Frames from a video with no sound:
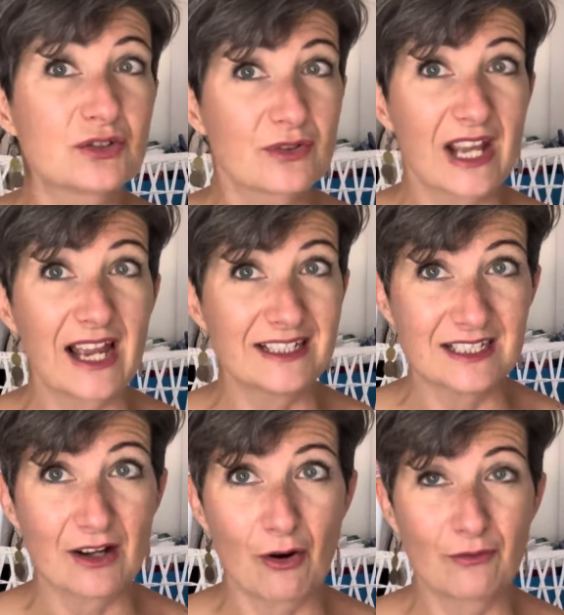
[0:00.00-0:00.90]
to the
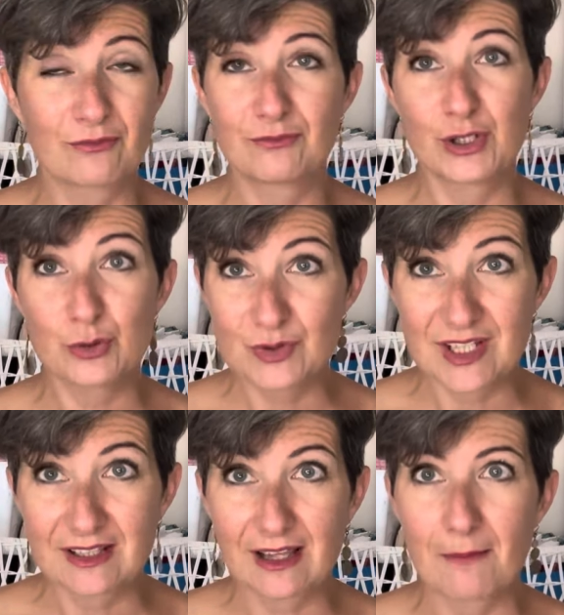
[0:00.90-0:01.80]
idea of
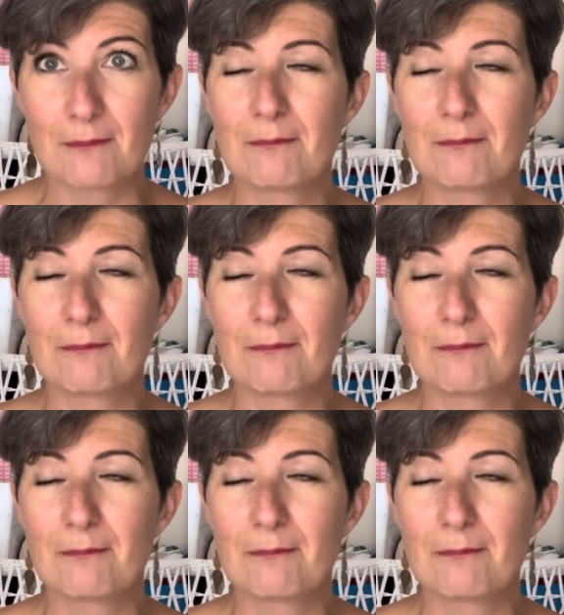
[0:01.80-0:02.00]
using them.